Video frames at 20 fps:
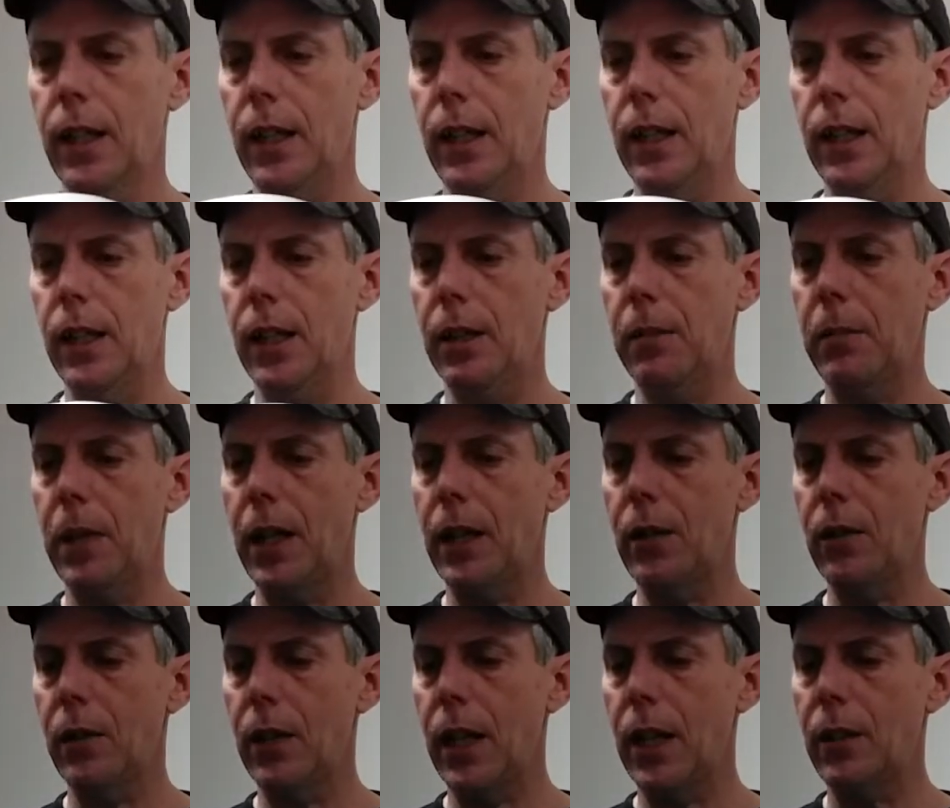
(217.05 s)
I
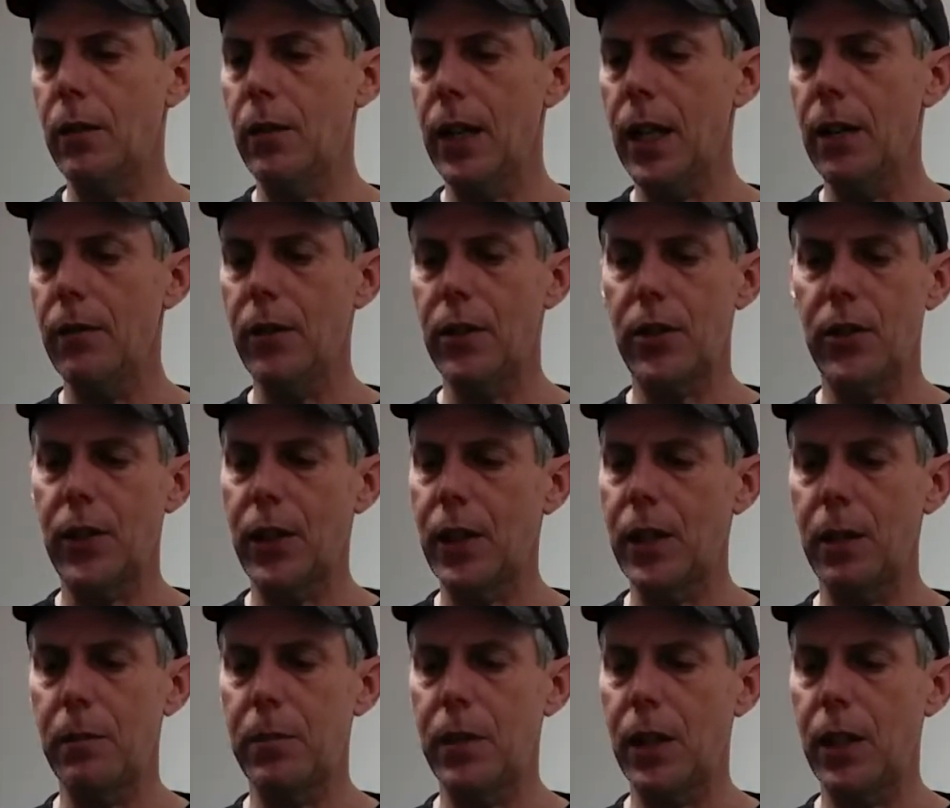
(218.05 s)
don't have it set
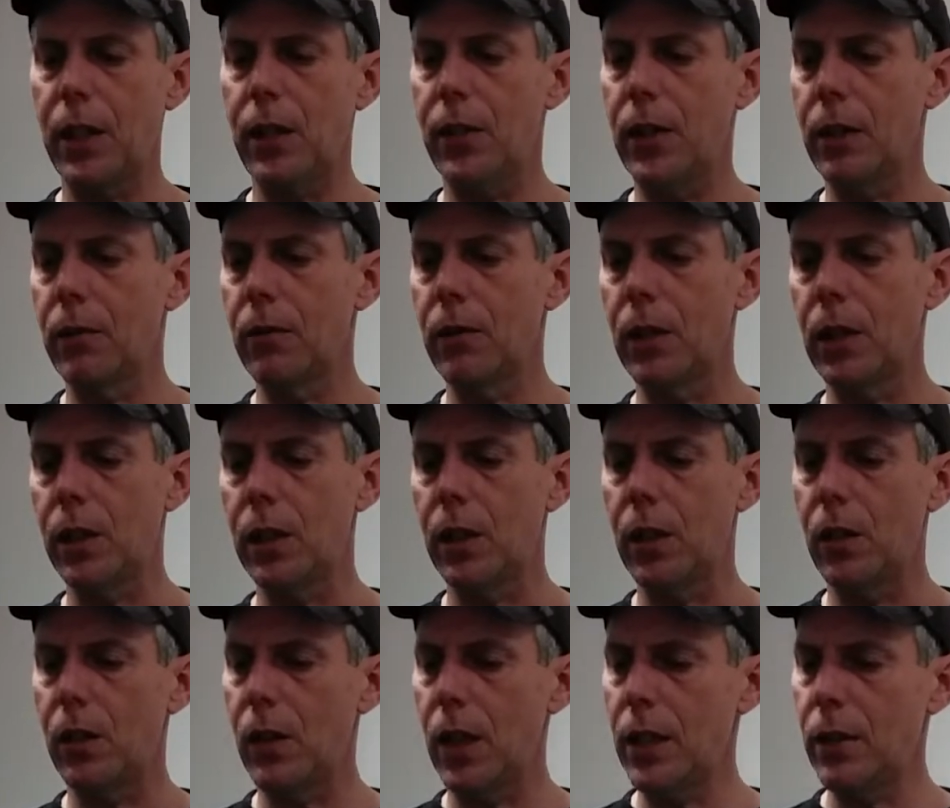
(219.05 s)
up to anything really
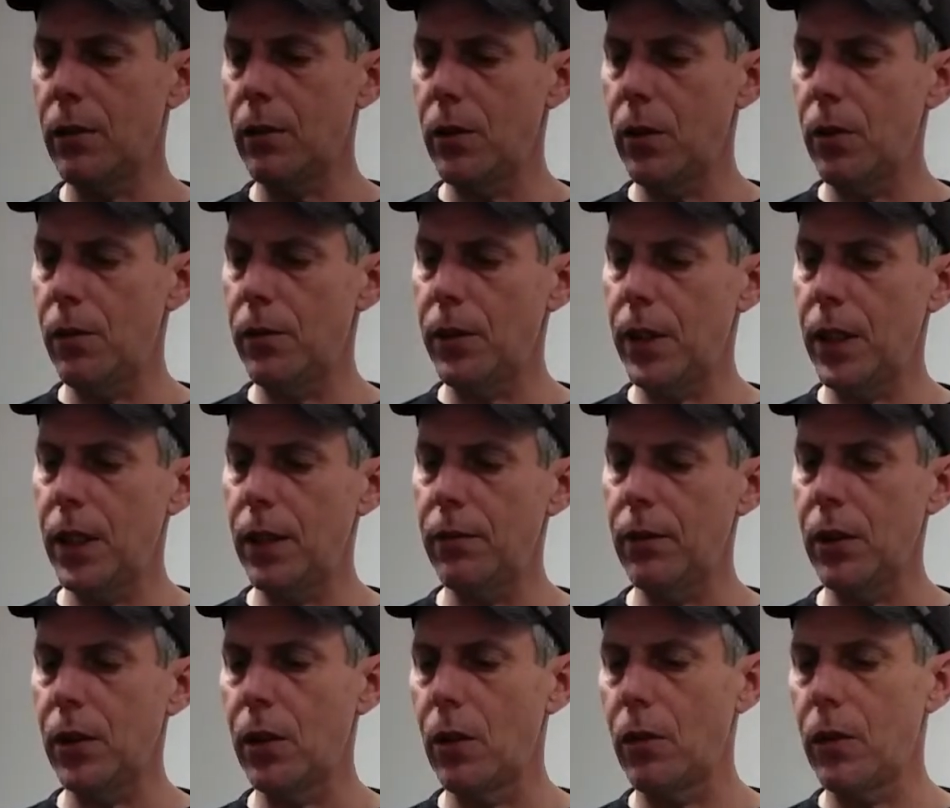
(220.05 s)
low. I don't know if it could
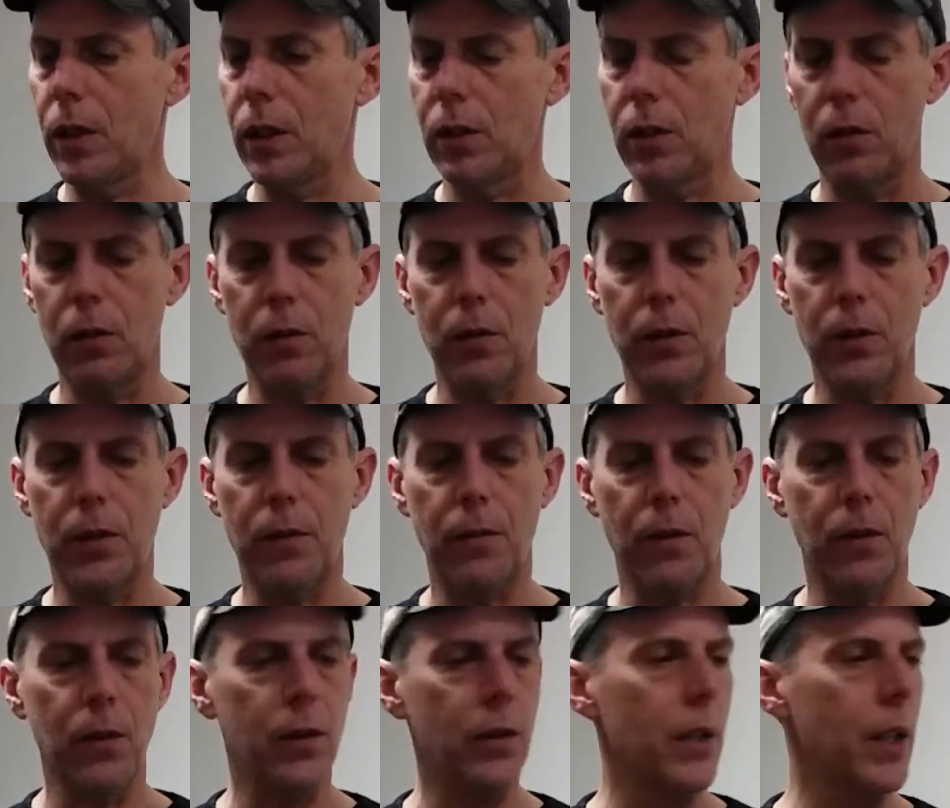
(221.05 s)
even go any lower as
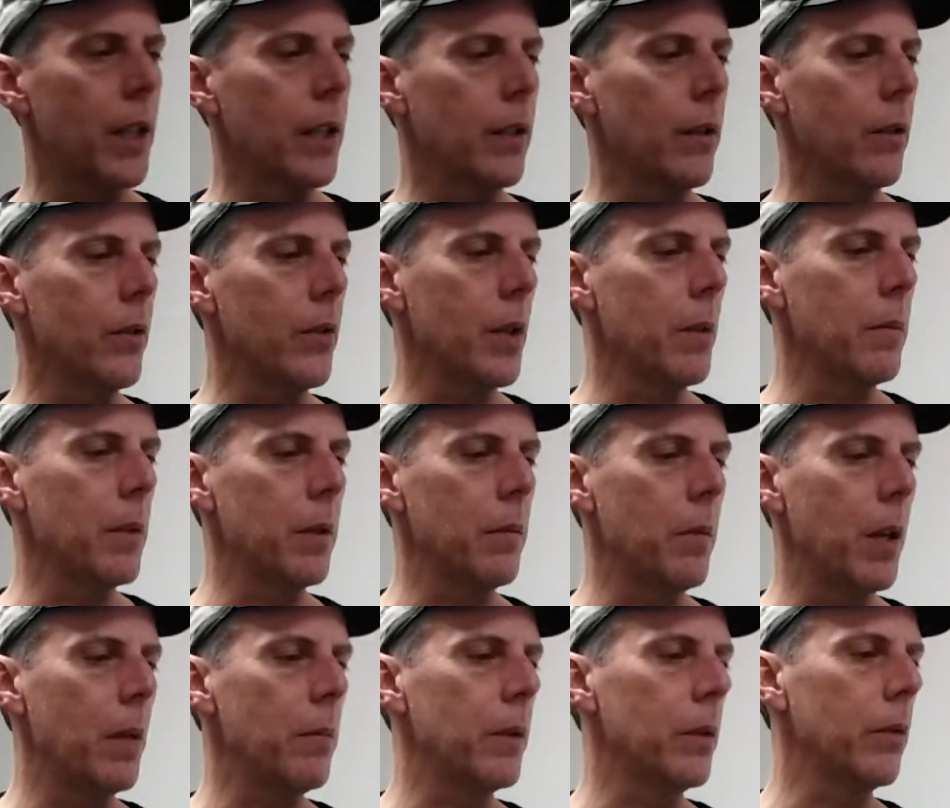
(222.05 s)
far as that goes. I mean, you
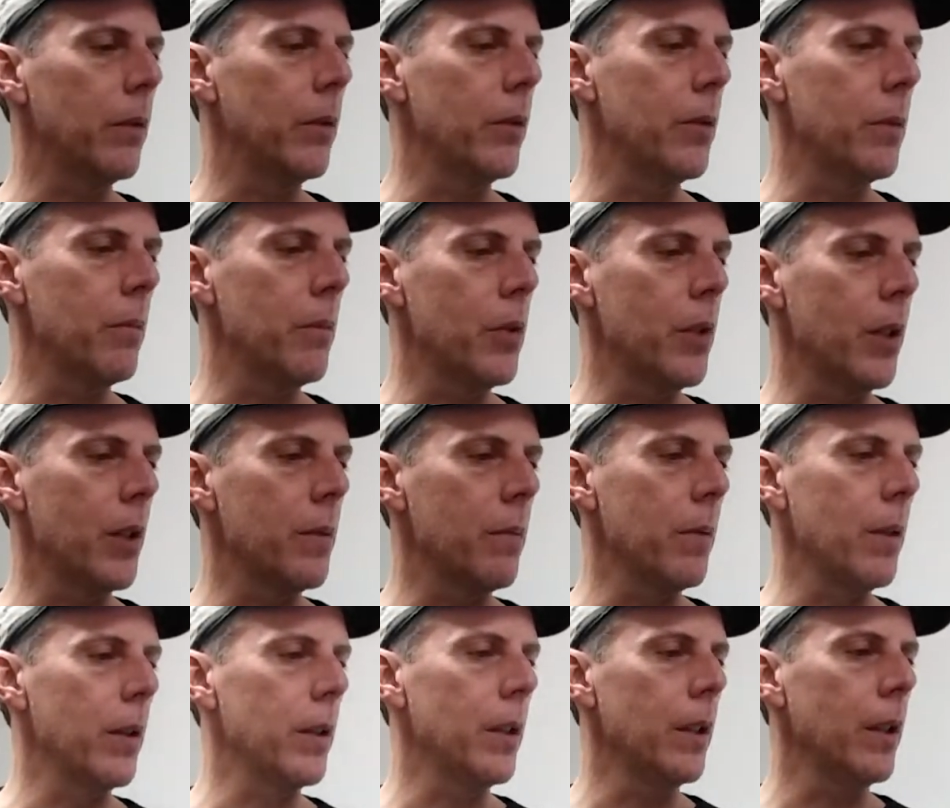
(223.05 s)
might be able to do some adjustment
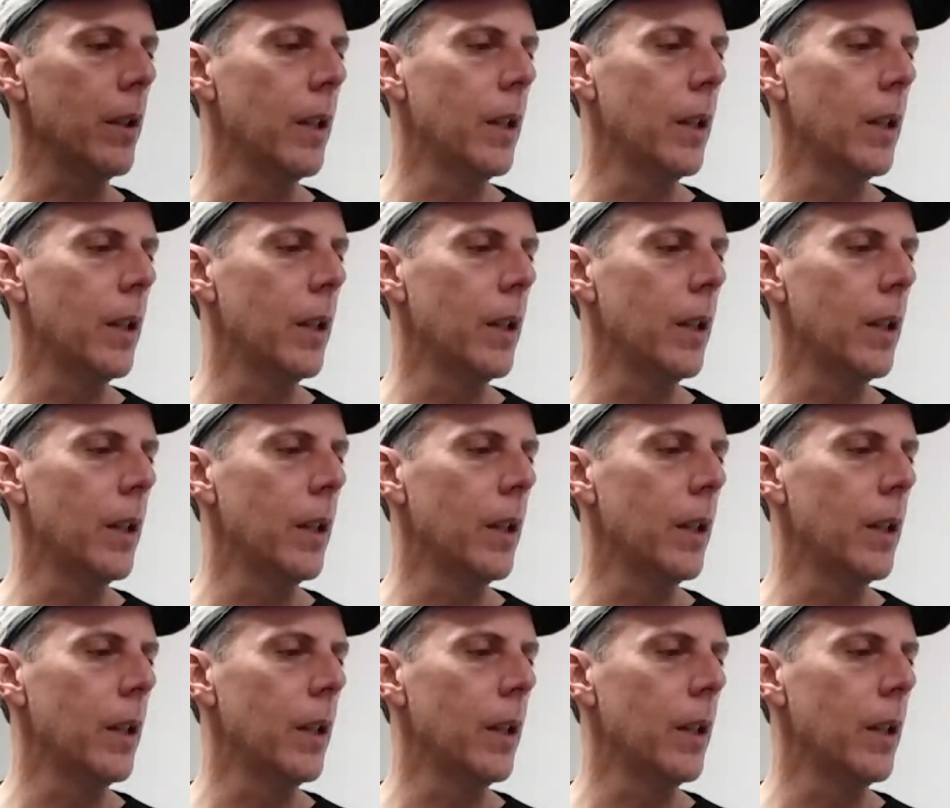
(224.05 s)
on that.